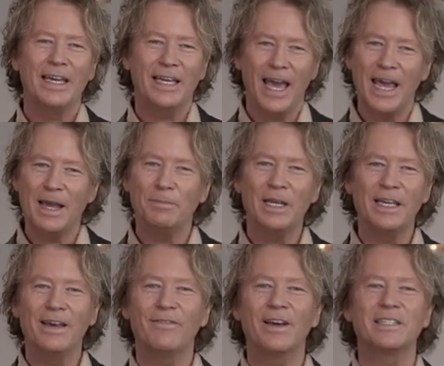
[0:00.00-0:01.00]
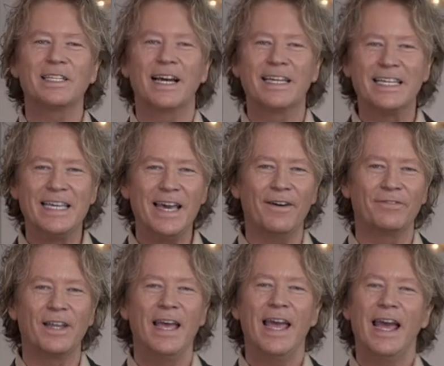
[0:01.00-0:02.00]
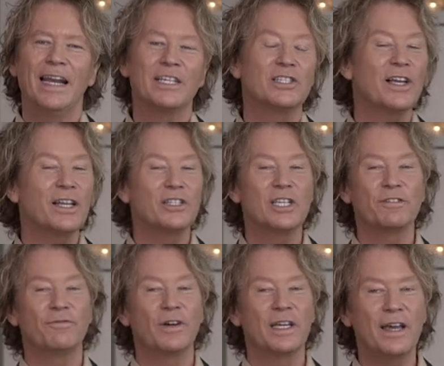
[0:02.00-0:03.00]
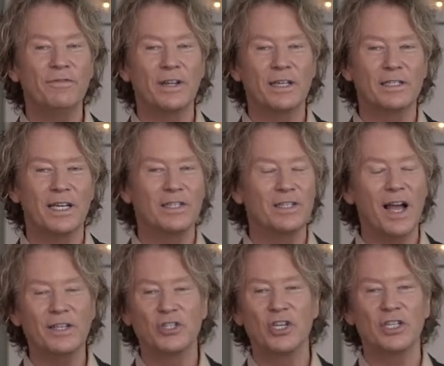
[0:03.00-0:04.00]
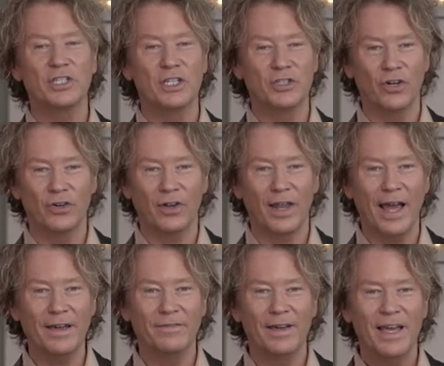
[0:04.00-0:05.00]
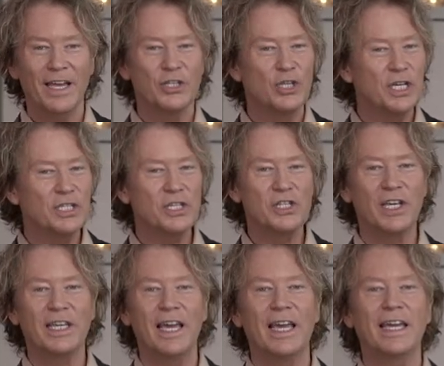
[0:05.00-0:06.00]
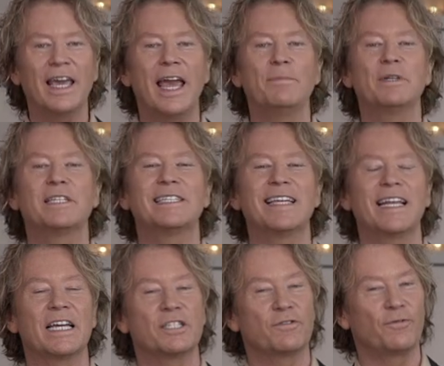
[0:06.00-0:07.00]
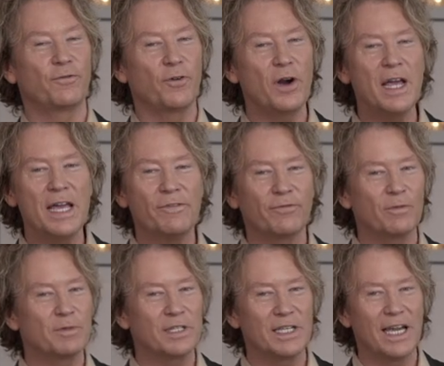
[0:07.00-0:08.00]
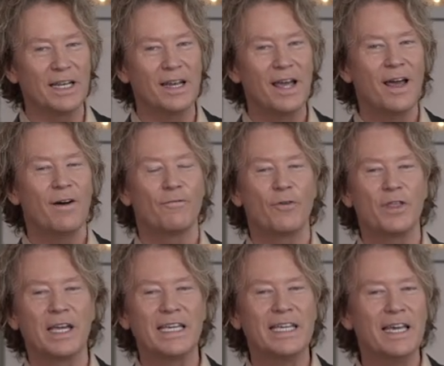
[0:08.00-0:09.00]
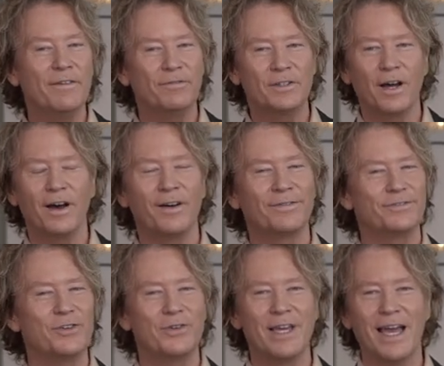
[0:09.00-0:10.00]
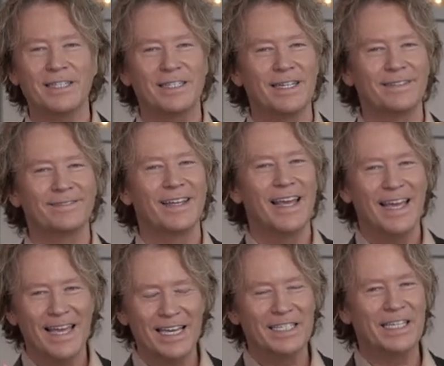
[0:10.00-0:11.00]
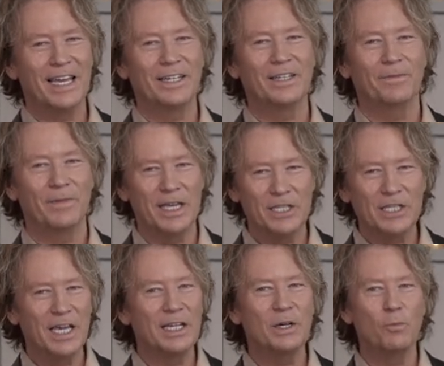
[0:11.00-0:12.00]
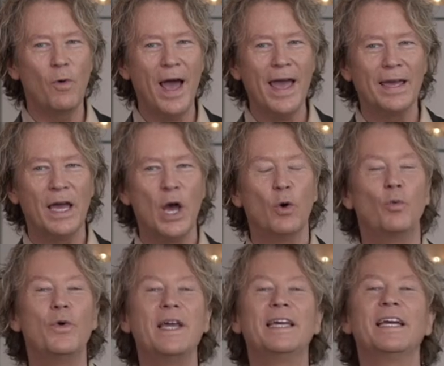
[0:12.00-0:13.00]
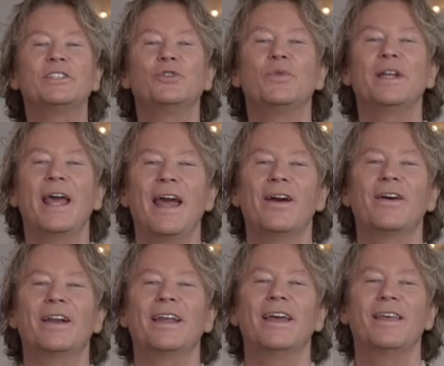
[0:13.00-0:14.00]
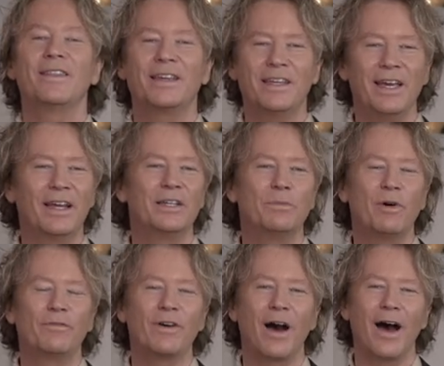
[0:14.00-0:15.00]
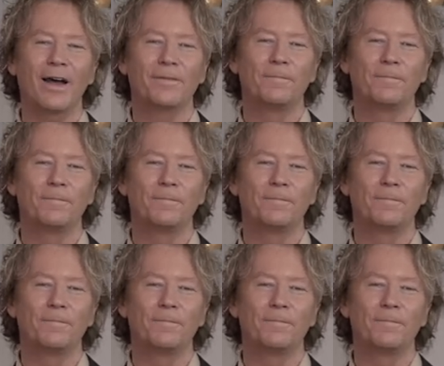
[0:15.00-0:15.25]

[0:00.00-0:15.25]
came to give us a gift. And it's not just forgiveness. It's not just eternal life. Jesus the King came to set us free from sin for the gift of, you guessed it, His kingdom. His kingdom way. We get to inherit the kingdom of God.